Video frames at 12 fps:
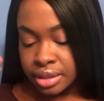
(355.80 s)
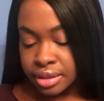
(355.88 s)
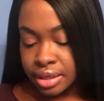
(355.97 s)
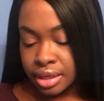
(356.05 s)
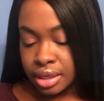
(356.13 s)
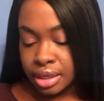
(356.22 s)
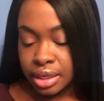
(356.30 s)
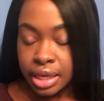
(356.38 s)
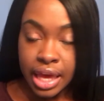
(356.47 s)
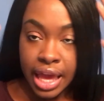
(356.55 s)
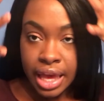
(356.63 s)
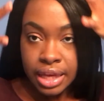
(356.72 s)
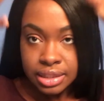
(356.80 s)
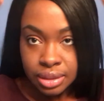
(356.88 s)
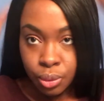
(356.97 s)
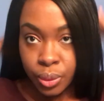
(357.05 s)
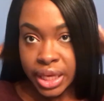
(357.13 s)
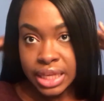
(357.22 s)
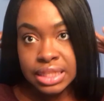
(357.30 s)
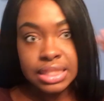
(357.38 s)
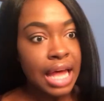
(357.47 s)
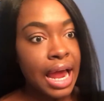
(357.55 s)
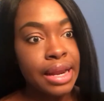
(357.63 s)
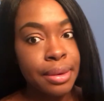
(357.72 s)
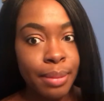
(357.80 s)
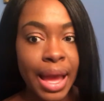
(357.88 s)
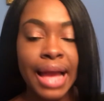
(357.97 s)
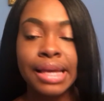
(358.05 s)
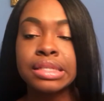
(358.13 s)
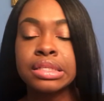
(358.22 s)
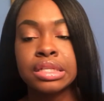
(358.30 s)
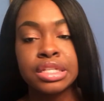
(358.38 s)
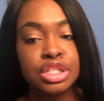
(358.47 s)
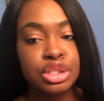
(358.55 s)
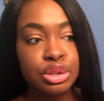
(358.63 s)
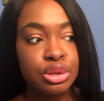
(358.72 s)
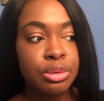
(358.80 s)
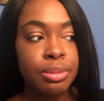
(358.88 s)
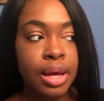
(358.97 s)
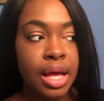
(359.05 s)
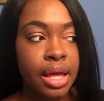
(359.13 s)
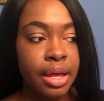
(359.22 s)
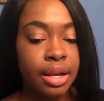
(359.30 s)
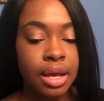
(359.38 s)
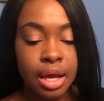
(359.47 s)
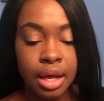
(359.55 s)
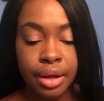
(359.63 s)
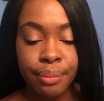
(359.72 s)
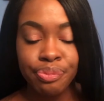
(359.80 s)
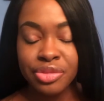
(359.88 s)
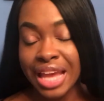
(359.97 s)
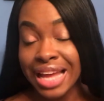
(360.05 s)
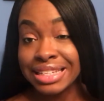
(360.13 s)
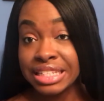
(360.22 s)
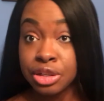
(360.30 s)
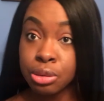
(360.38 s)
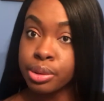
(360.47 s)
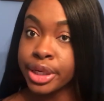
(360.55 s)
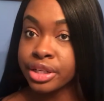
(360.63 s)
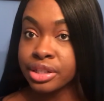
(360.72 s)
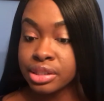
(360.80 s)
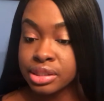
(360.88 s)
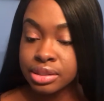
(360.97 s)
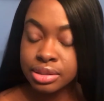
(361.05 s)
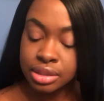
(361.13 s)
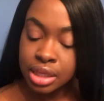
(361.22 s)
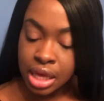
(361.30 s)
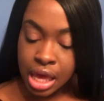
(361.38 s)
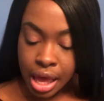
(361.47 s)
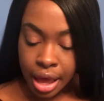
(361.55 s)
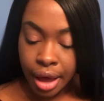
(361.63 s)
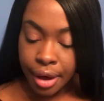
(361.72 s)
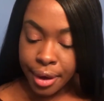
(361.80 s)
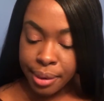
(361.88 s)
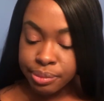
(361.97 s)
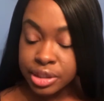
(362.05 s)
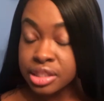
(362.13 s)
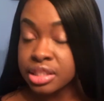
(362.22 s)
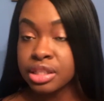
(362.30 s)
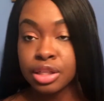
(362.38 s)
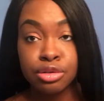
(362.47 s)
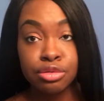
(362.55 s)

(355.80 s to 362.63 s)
the wig sliding back is an issue, but not deal breakers. This is still